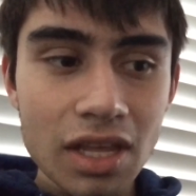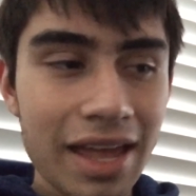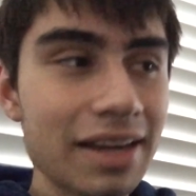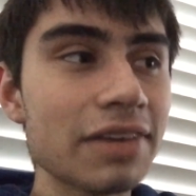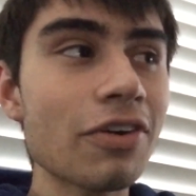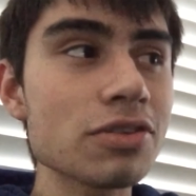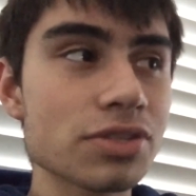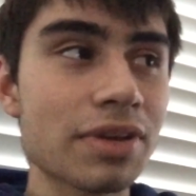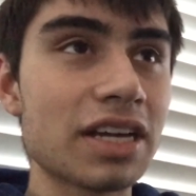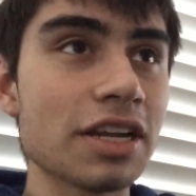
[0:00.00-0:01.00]
And I've
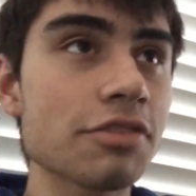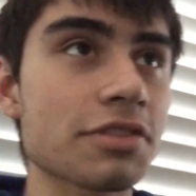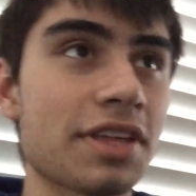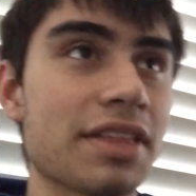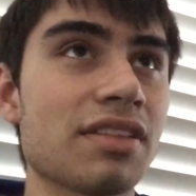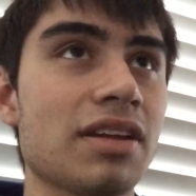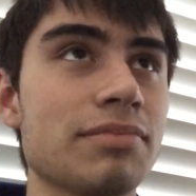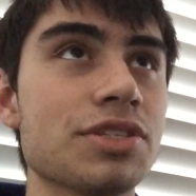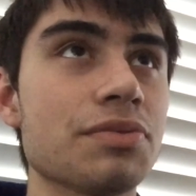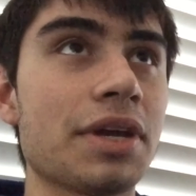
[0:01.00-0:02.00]
also got another thing that
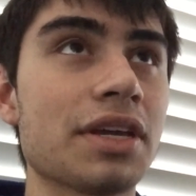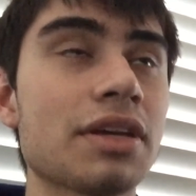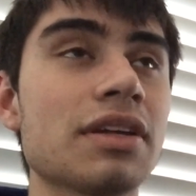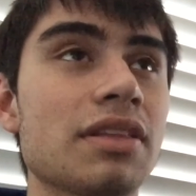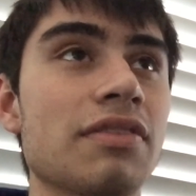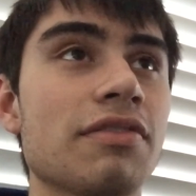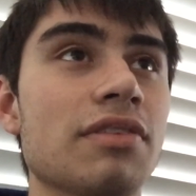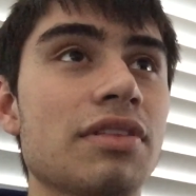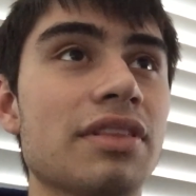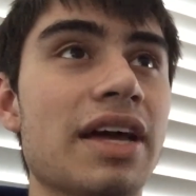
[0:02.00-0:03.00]
I'm doing
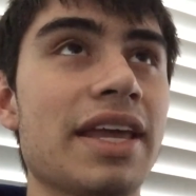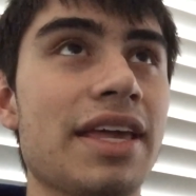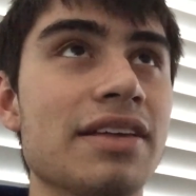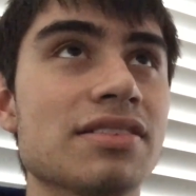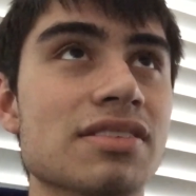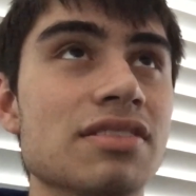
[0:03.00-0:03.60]
that is